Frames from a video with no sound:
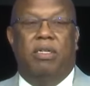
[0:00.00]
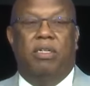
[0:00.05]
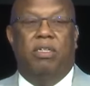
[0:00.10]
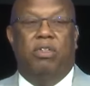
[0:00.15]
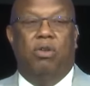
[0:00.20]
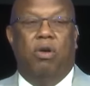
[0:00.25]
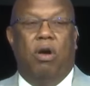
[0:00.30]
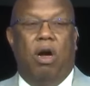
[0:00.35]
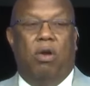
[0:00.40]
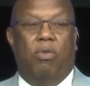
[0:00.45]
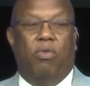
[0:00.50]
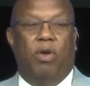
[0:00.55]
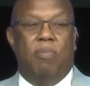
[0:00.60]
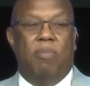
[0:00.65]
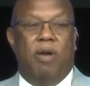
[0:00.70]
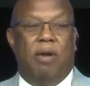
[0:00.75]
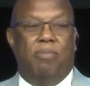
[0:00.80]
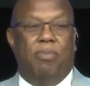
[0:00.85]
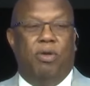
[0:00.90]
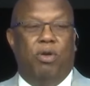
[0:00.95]
you all
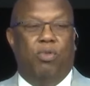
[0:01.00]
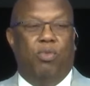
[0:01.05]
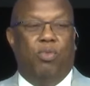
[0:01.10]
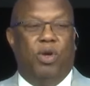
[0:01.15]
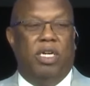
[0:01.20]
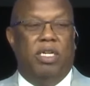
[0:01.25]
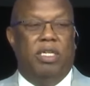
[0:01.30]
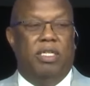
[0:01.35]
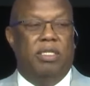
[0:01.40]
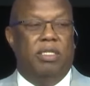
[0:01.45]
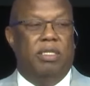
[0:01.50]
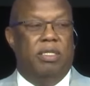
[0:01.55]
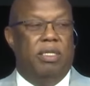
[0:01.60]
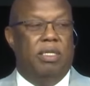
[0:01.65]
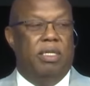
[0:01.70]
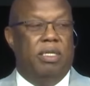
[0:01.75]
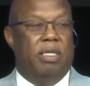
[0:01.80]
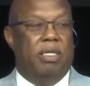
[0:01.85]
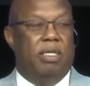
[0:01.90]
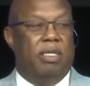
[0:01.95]
remember when
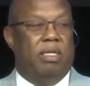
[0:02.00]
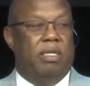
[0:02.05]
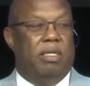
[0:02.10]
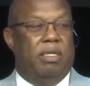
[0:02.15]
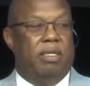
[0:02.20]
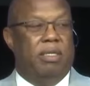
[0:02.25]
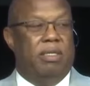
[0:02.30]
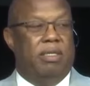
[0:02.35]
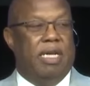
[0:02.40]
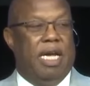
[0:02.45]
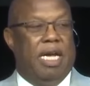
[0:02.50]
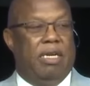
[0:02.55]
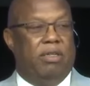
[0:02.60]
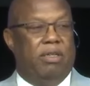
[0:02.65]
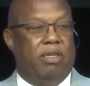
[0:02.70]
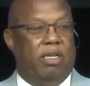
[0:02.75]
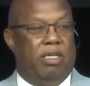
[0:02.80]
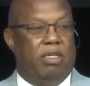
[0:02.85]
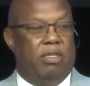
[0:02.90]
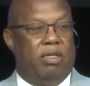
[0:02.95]

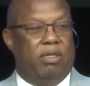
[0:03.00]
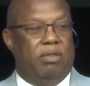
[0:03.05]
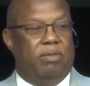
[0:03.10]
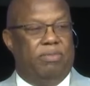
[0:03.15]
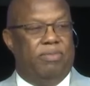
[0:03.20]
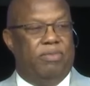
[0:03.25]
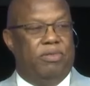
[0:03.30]
that little